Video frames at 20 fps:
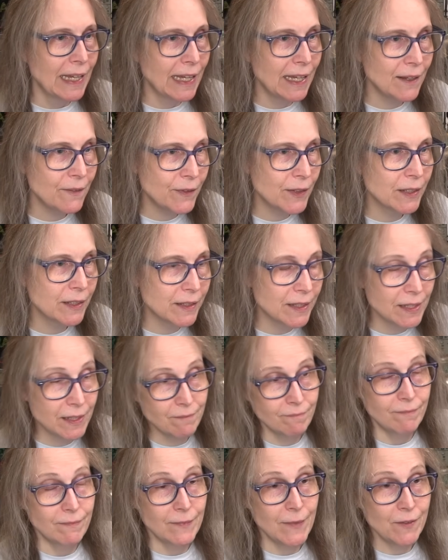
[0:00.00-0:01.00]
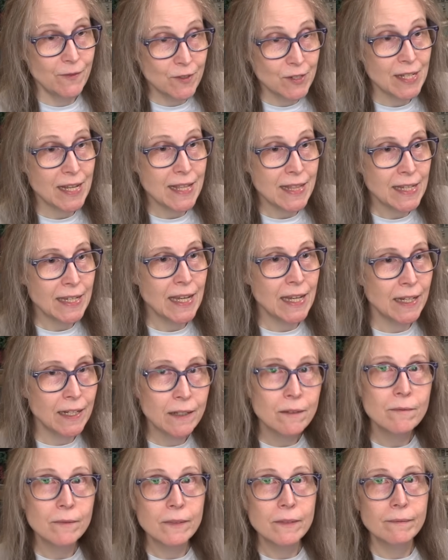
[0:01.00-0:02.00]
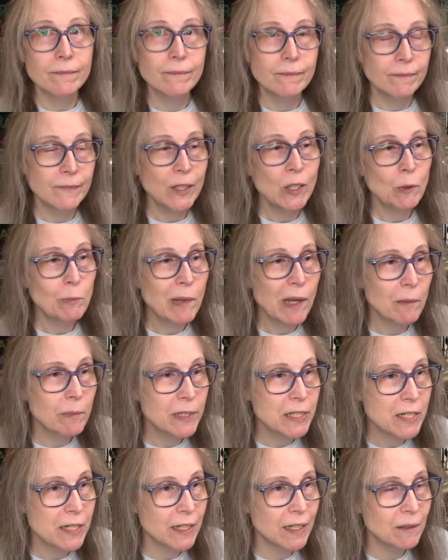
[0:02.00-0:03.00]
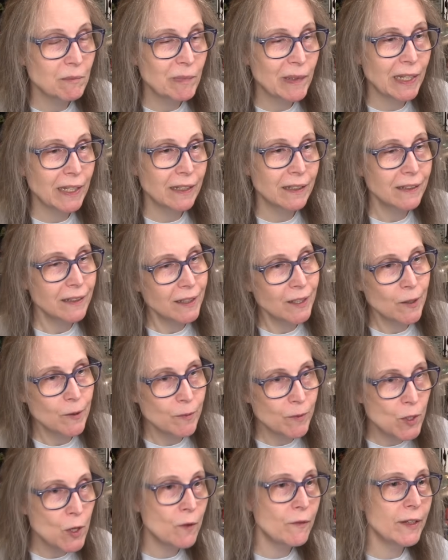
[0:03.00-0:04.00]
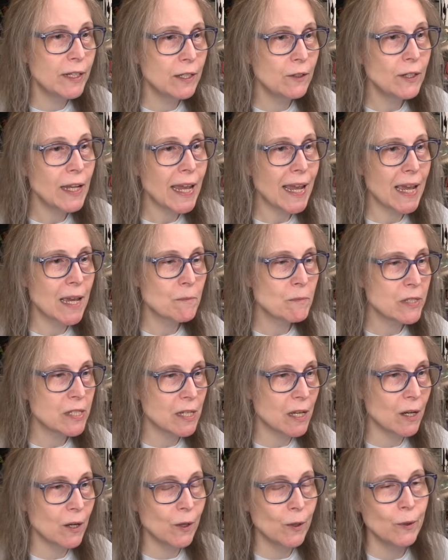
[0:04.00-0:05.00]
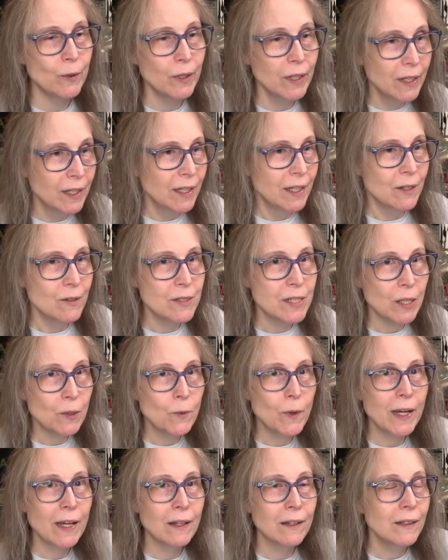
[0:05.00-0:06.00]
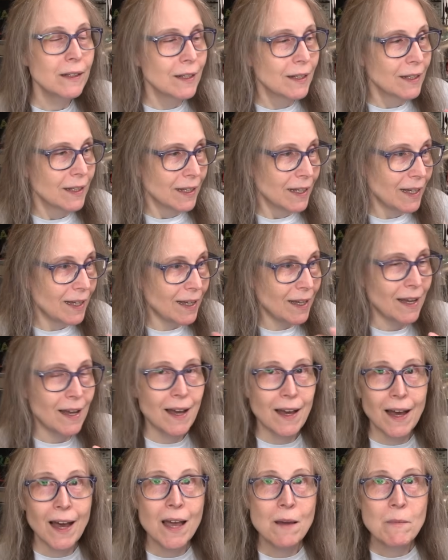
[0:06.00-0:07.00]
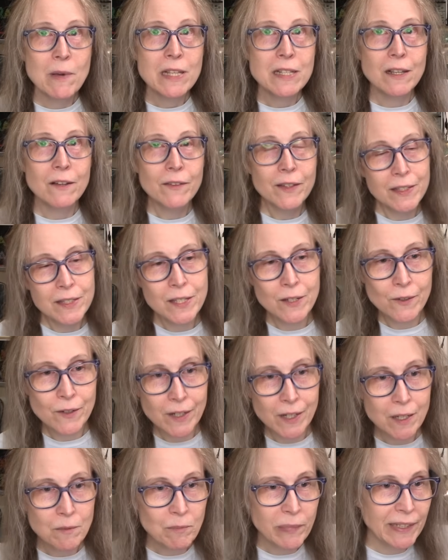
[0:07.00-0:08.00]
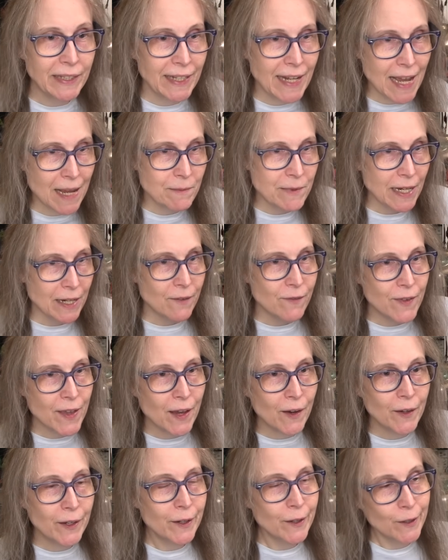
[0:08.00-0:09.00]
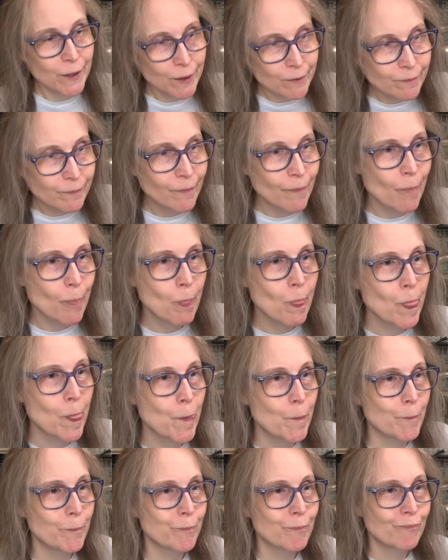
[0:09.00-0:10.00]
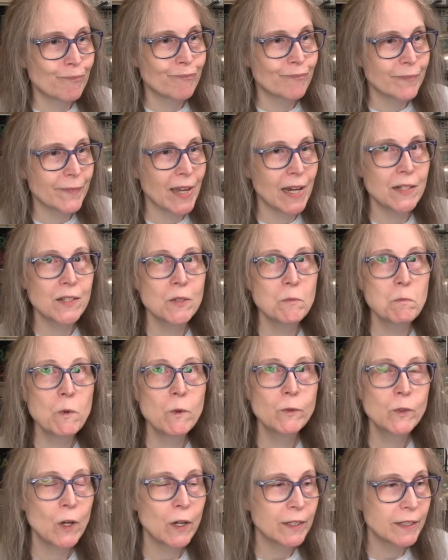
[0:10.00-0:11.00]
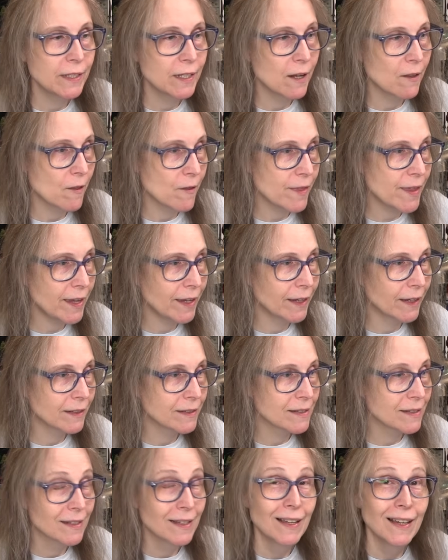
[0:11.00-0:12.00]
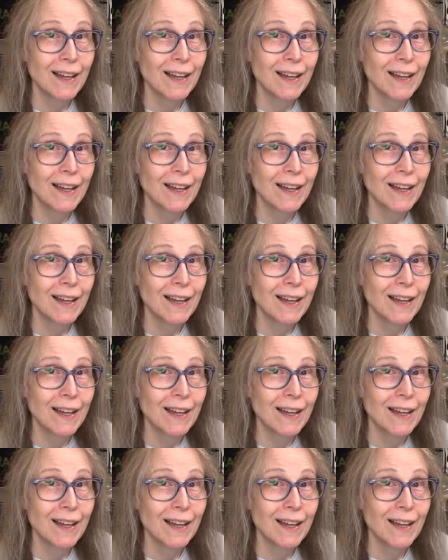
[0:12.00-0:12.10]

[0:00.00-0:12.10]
if, it, if there's anything in it, he'll publish it, but, you know, no video came, so it was like, well, I myself considered a complete abject failure. I just moved on, did other things.